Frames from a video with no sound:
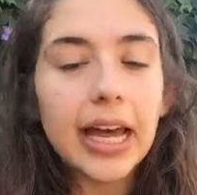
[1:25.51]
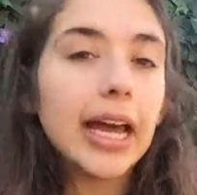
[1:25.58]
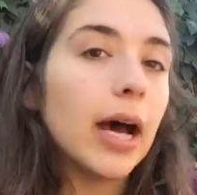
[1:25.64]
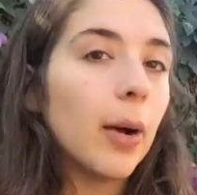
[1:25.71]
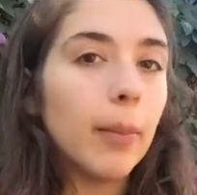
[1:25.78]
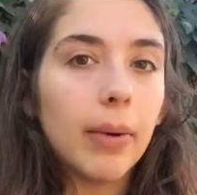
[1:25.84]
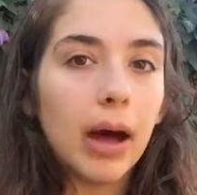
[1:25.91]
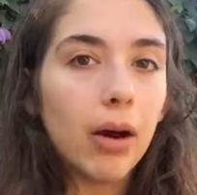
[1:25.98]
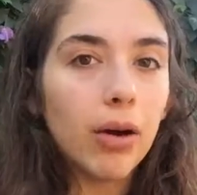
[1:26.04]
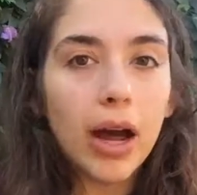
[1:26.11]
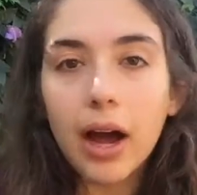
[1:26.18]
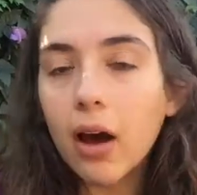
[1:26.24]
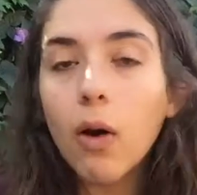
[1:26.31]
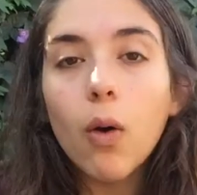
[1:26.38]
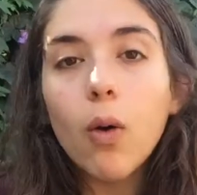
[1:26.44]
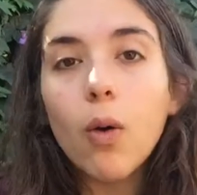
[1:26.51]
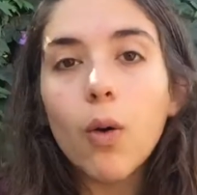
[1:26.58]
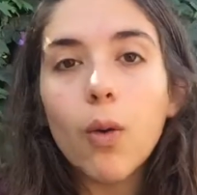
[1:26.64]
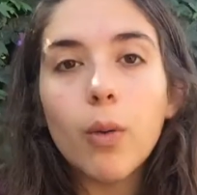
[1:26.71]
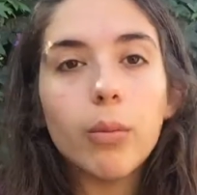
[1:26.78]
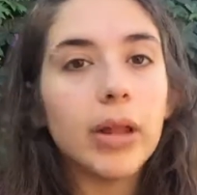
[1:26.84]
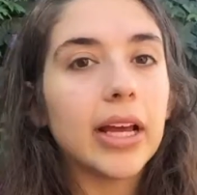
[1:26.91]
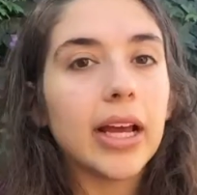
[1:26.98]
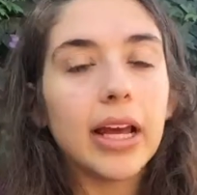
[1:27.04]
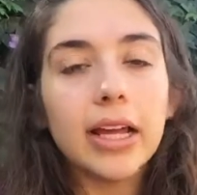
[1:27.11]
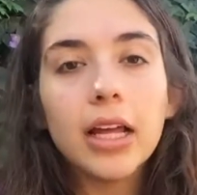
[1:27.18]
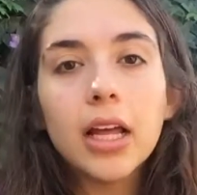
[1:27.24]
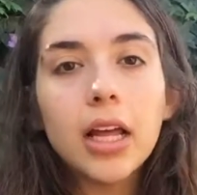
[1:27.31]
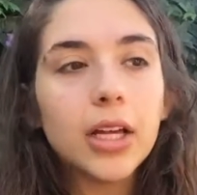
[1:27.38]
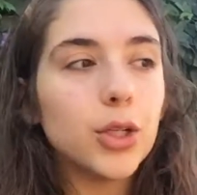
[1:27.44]
I help out at home, like
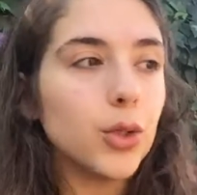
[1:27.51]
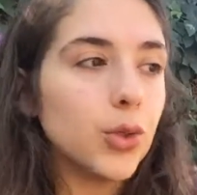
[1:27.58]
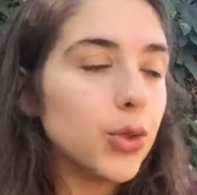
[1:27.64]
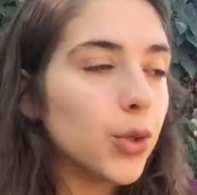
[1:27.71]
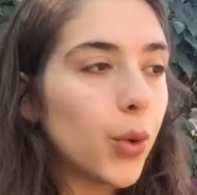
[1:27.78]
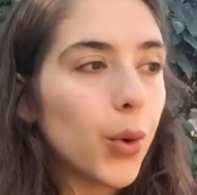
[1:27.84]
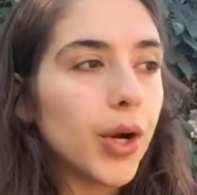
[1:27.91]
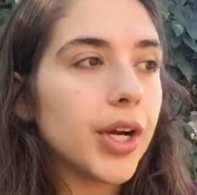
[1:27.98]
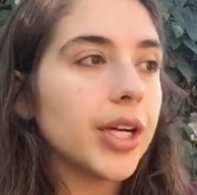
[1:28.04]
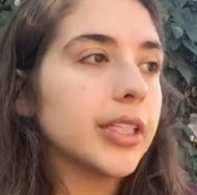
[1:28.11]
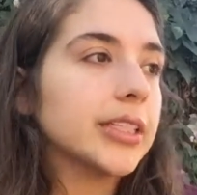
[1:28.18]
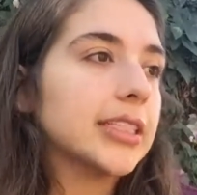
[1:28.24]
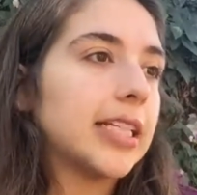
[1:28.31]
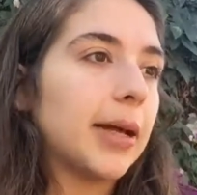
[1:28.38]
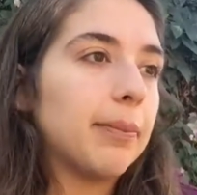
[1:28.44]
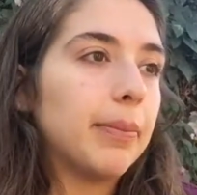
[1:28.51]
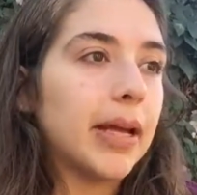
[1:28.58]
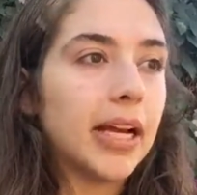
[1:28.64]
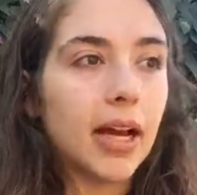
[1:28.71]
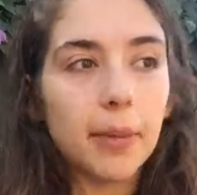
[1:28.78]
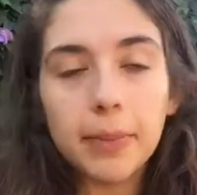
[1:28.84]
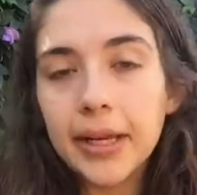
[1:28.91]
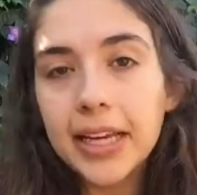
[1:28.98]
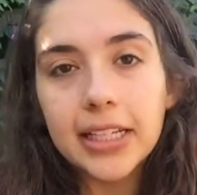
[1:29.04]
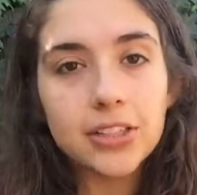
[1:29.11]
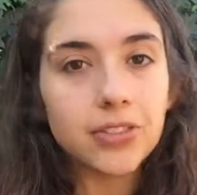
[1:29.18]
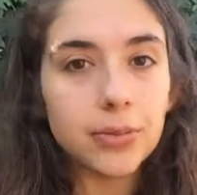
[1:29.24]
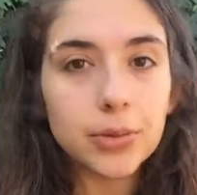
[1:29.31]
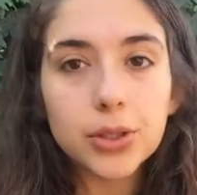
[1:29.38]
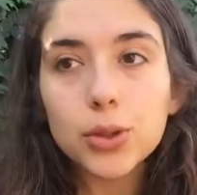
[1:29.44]
I do chores, I pick up
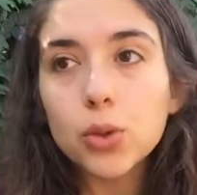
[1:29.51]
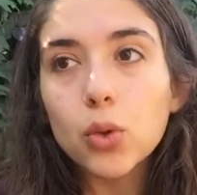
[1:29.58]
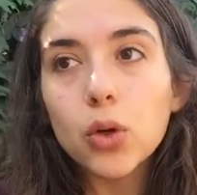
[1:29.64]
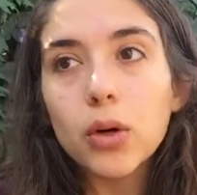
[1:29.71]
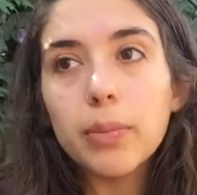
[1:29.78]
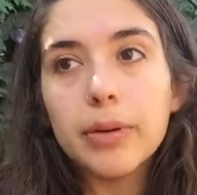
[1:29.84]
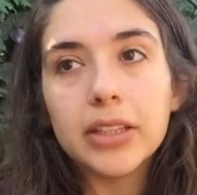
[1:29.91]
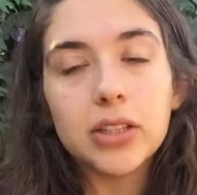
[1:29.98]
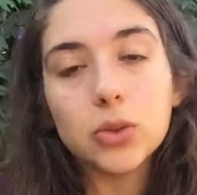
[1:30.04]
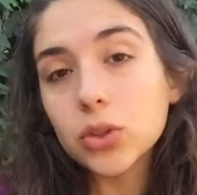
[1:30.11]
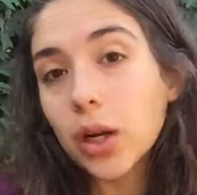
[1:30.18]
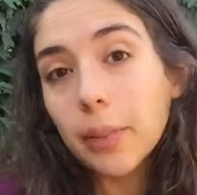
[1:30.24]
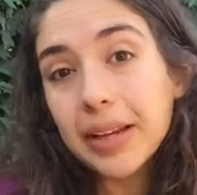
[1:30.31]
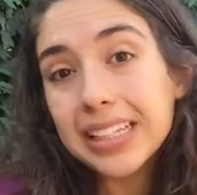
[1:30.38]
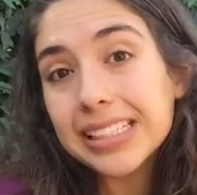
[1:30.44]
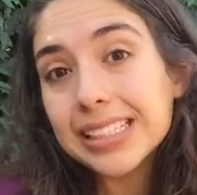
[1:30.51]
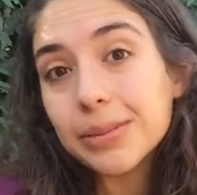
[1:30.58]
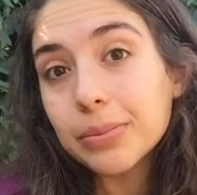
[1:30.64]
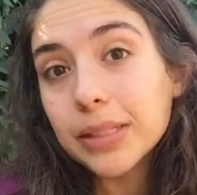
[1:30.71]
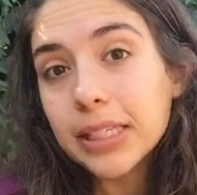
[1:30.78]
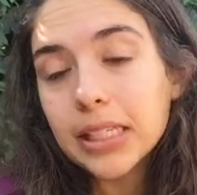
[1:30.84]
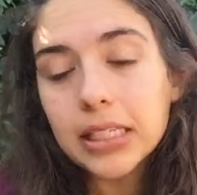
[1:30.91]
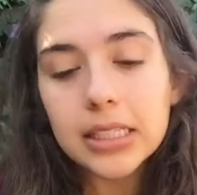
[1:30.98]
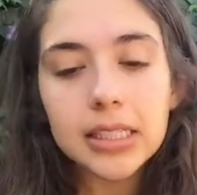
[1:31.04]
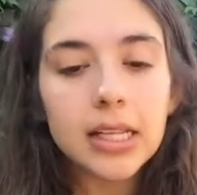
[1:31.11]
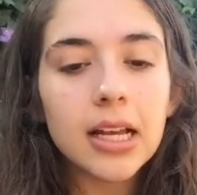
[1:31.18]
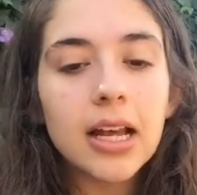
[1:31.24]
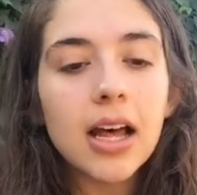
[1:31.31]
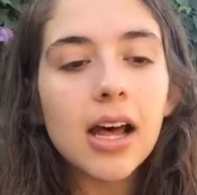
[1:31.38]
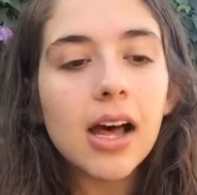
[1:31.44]
kids from school, but those are my siblings.
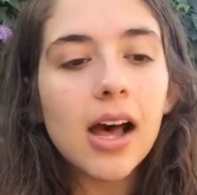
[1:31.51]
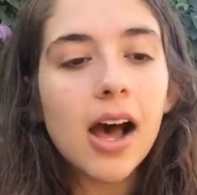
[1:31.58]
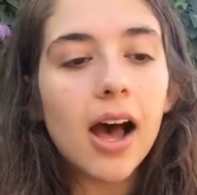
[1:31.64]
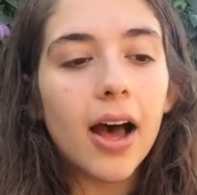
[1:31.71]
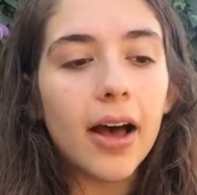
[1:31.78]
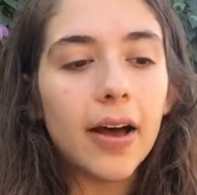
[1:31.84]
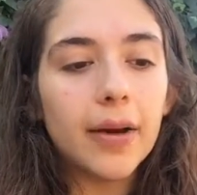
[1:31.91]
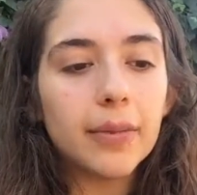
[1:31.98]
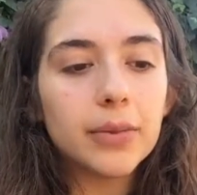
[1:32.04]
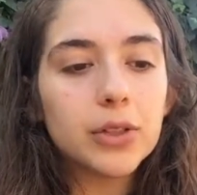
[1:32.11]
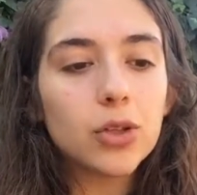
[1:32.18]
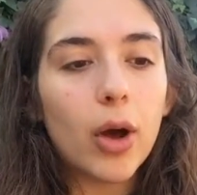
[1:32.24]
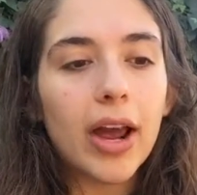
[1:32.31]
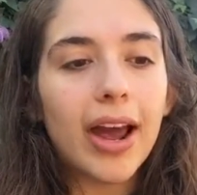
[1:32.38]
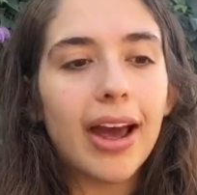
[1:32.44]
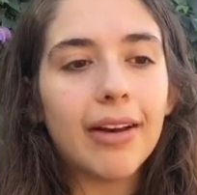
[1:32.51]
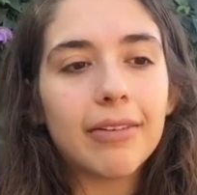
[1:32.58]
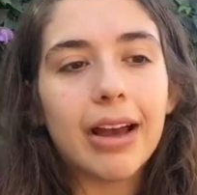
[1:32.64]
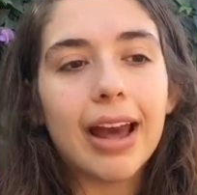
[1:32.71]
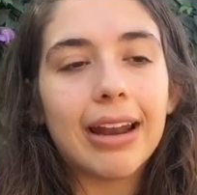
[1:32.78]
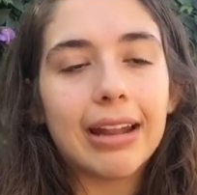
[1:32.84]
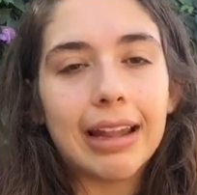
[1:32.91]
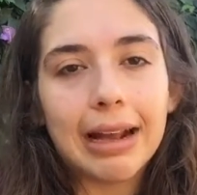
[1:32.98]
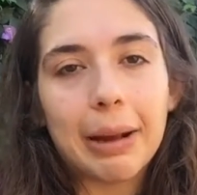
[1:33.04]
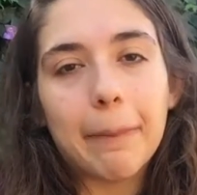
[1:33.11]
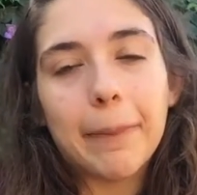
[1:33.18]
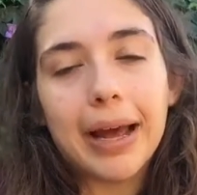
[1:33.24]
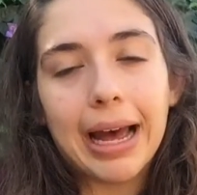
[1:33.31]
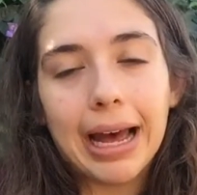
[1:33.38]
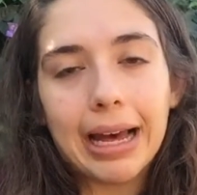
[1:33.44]
So I have kind of like a
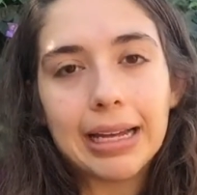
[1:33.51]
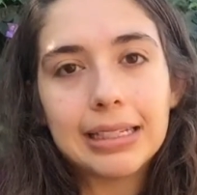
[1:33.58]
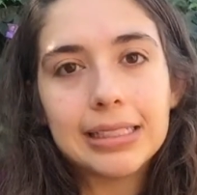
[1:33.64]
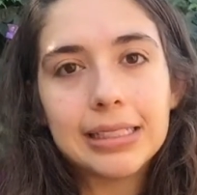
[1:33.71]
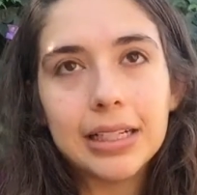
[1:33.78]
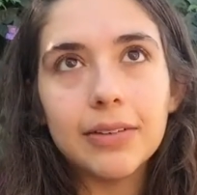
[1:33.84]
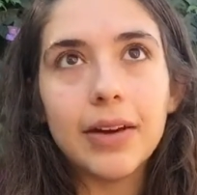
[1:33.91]
pass.